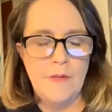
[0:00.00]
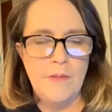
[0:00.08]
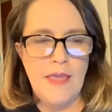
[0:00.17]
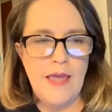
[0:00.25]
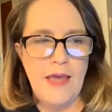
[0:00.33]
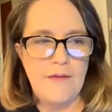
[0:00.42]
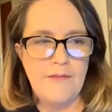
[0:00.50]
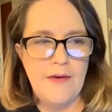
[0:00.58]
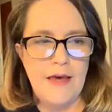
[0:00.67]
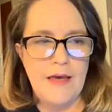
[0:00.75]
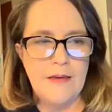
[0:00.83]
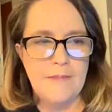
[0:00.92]
We have
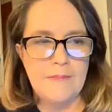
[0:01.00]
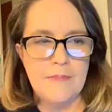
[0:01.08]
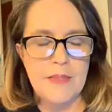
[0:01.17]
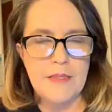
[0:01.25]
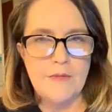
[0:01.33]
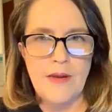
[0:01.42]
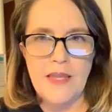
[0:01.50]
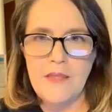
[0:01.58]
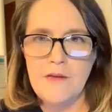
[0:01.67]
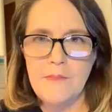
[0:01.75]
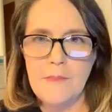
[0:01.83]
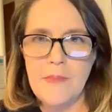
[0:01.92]
the
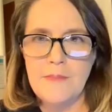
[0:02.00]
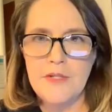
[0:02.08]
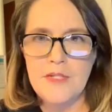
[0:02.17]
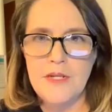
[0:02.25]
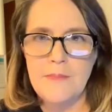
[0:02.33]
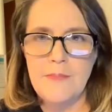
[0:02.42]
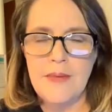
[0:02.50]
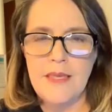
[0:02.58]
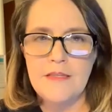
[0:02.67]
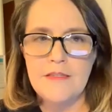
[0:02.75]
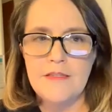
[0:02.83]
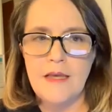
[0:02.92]
regular membership
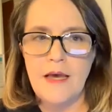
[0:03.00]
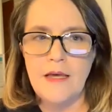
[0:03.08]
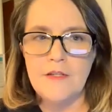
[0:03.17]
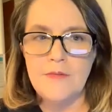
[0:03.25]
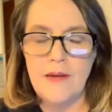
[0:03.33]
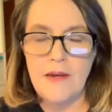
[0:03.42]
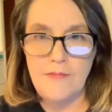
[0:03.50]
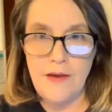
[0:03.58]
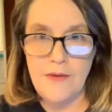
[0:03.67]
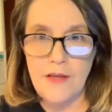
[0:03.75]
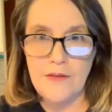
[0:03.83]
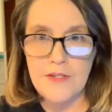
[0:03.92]
is
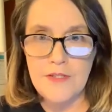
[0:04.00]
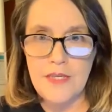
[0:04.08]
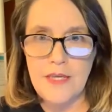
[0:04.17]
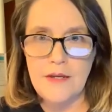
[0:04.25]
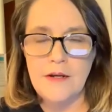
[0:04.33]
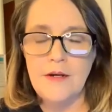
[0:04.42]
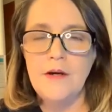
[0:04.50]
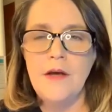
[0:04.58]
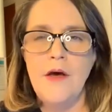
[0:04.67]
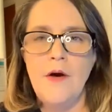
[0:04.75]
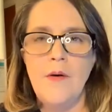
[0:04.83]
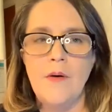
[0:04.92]
$25 a year,
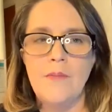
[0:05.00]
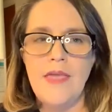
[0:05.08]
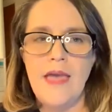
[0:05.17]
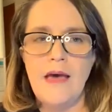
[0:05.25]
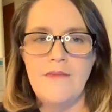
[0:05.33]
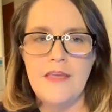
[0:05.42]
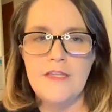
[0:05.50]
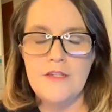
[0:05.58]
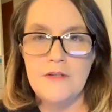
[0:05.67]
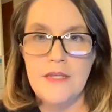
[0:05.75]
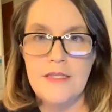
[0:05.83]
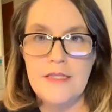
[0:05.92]
or we have a
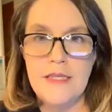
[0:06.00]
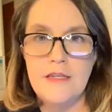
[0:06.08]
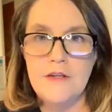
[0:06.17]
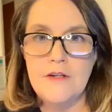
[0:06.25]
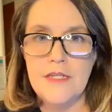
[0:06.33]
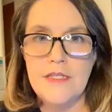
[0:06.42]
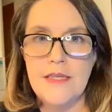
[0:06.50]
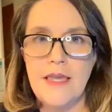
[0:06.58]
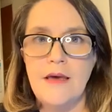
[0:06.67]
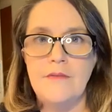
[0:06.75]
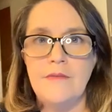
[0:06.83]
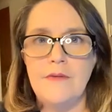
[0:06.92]
student and senior
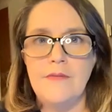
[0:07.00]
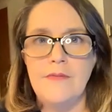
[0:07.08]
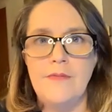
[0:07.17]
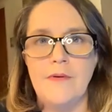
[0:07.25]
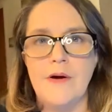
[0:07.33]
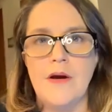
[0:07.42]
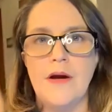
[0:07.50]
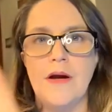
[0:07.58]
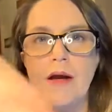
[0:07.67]
discount for